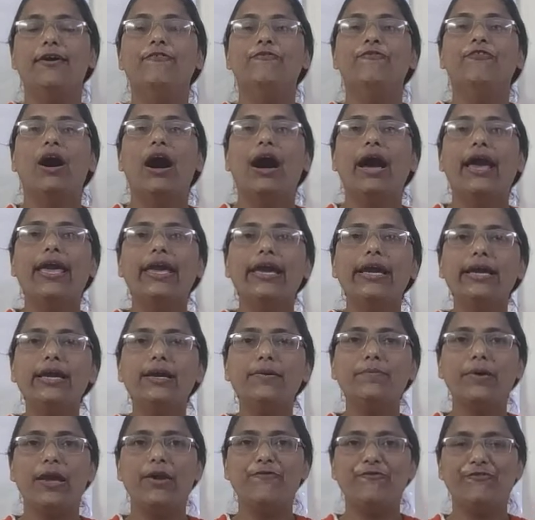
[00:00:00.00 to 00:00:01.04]
Why I
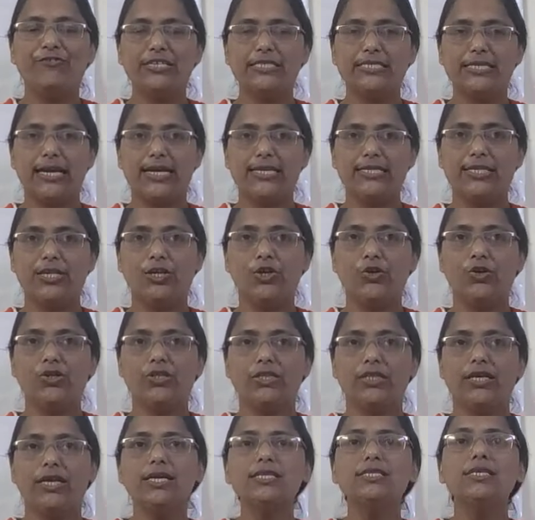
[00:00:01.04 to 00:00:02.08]
am emphasizing
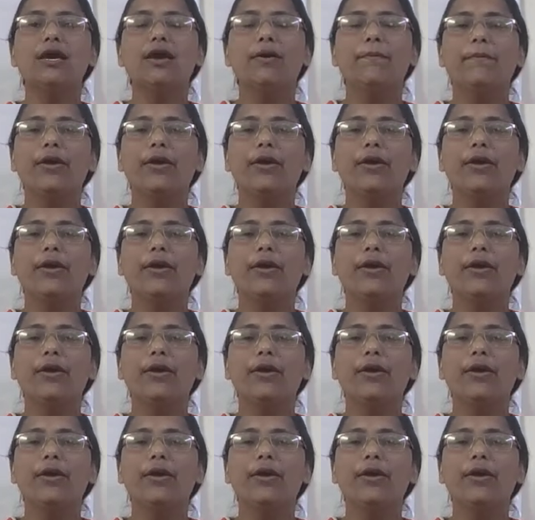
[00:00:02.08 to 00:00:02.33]
on this?